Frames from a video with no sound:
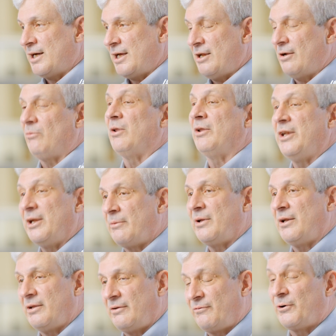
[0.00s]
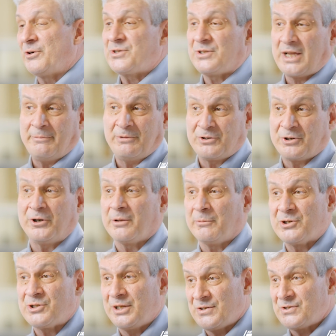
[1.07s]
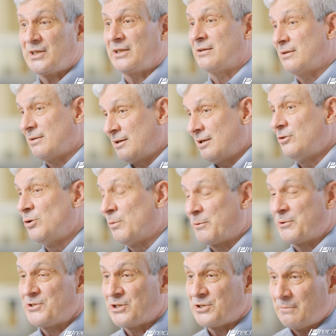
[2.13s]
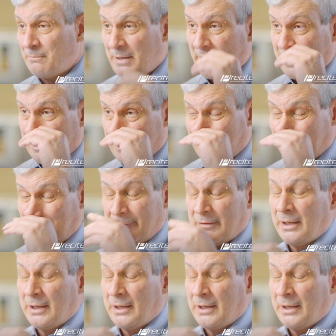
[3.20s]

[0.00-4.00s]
and the first diamond turning machines that Pneumo Precision made